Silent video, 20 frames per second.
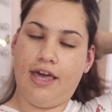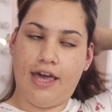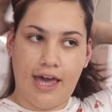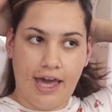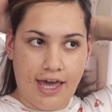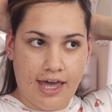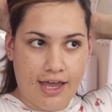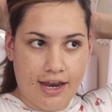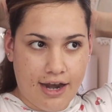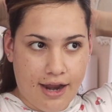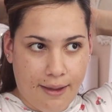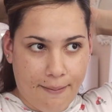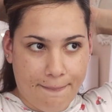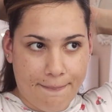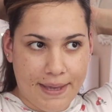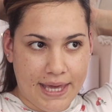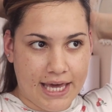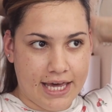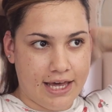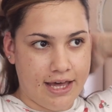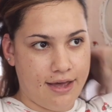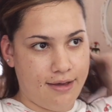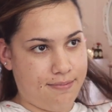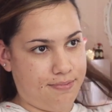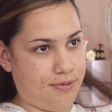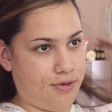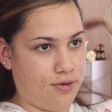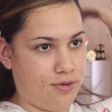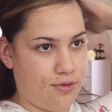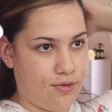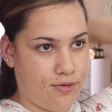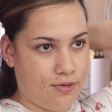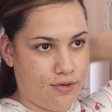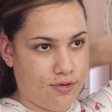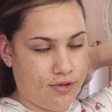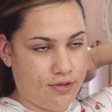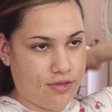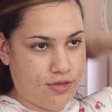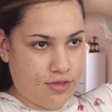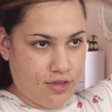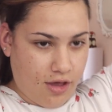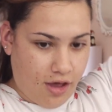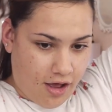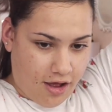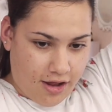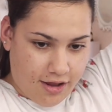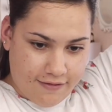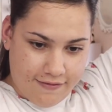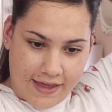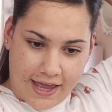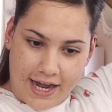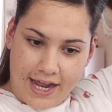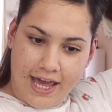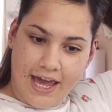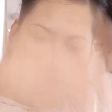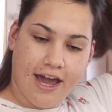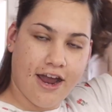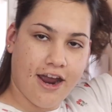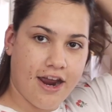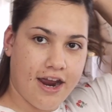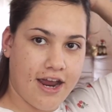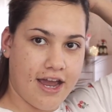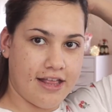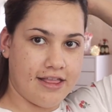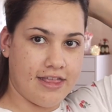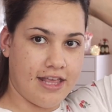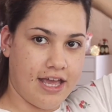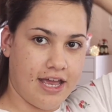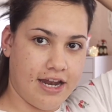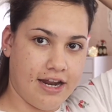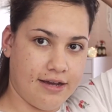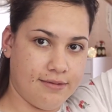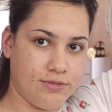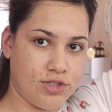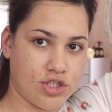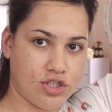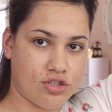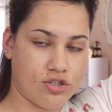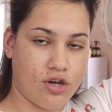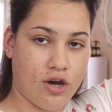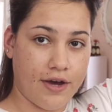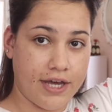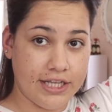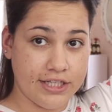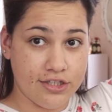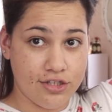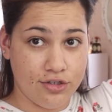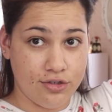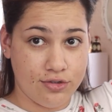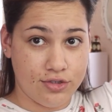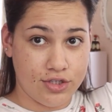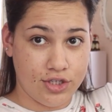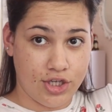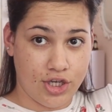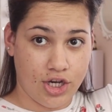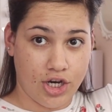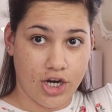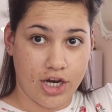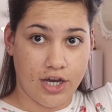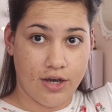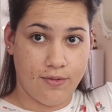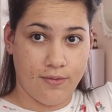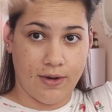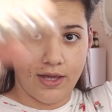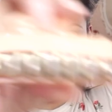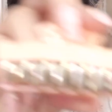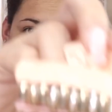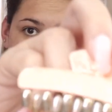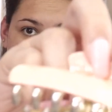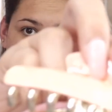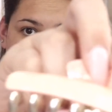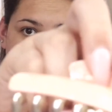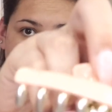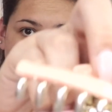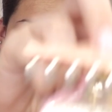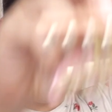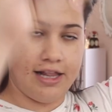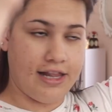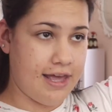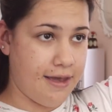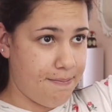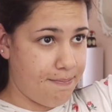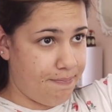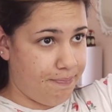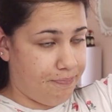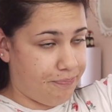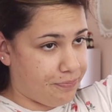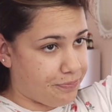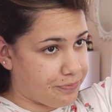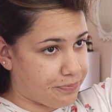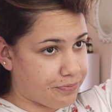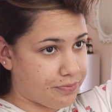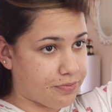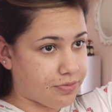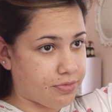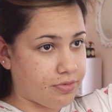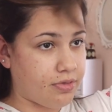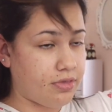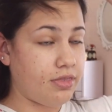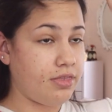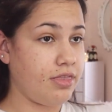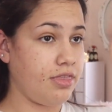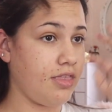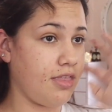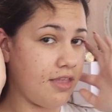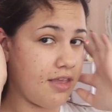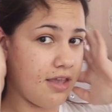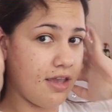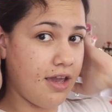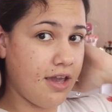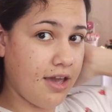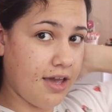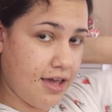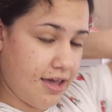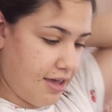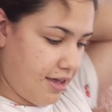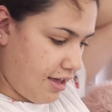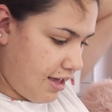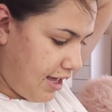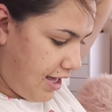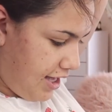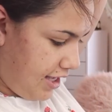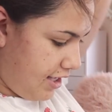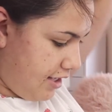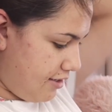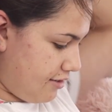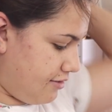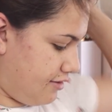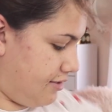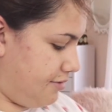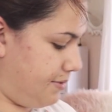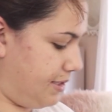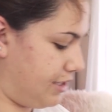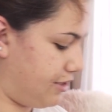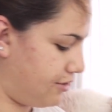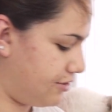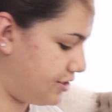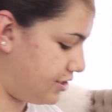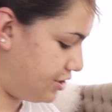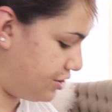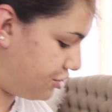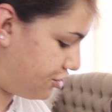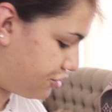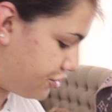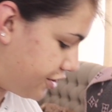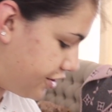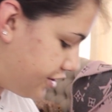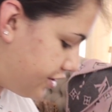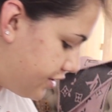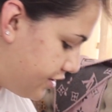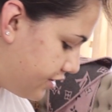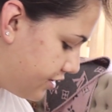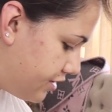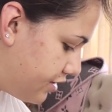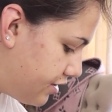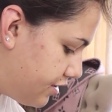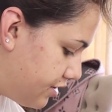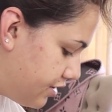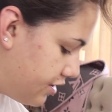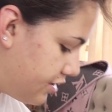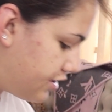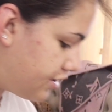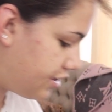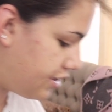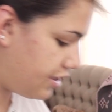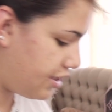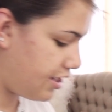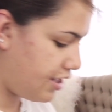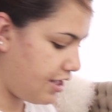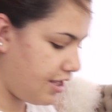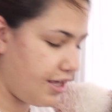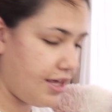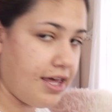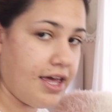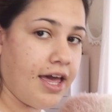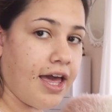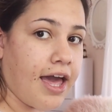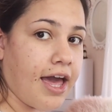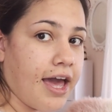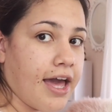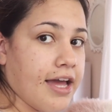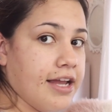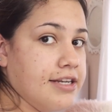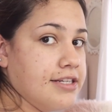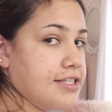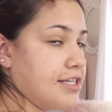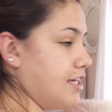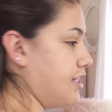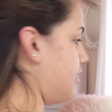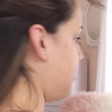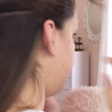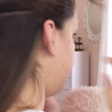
and pick up all of that hair, and then I'm just going to secure it with a clip. Let me close these drawers. And in